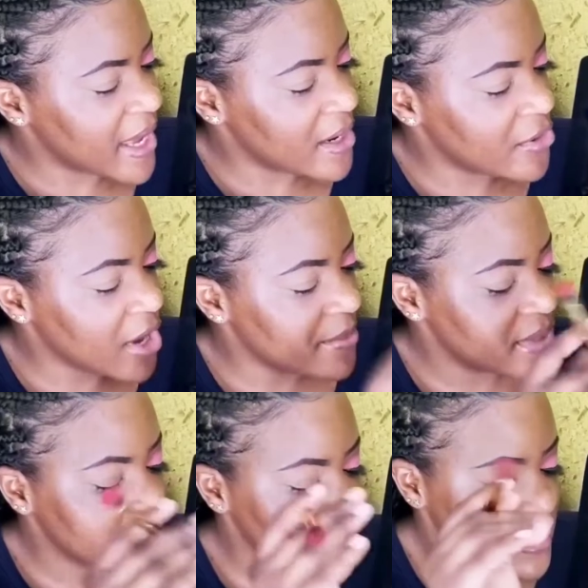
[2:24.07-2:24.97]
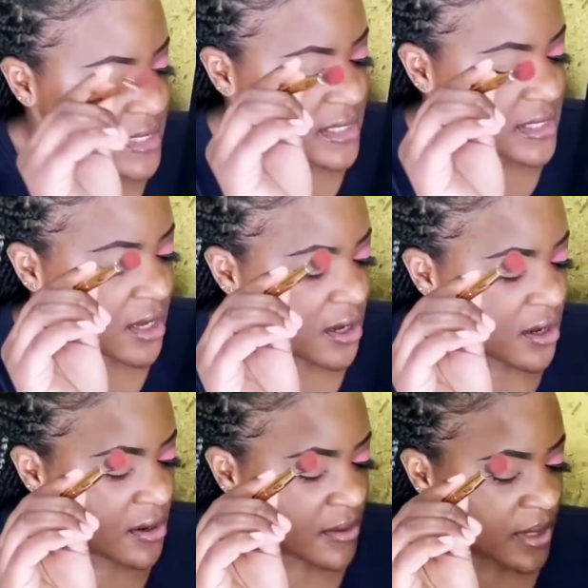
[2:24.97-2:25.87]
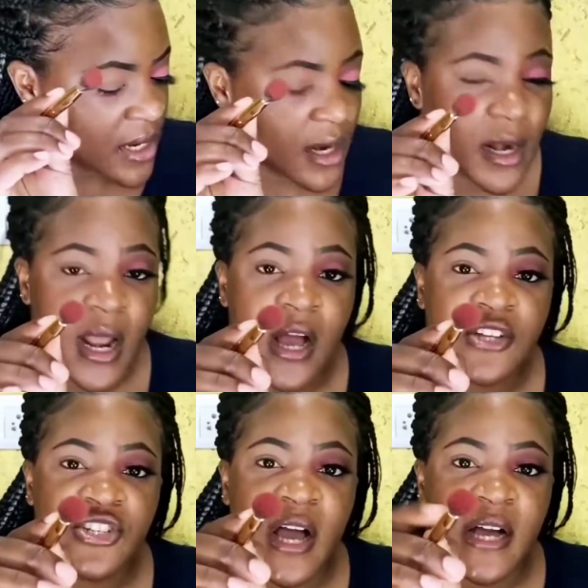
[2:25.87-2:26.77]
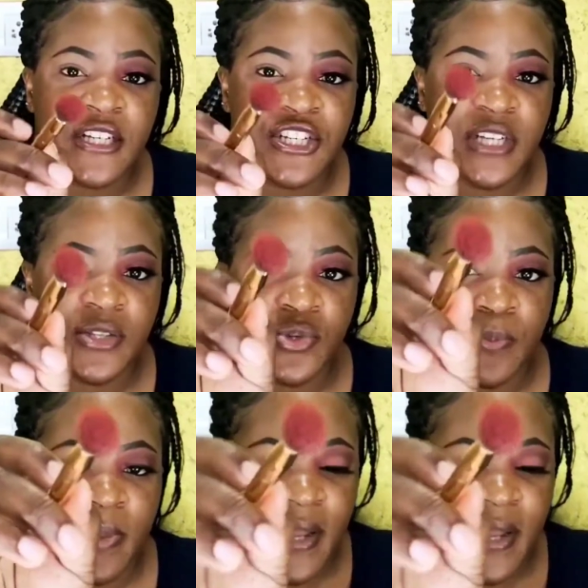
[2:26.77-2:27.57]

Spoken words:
by grabbing this large eyeshadow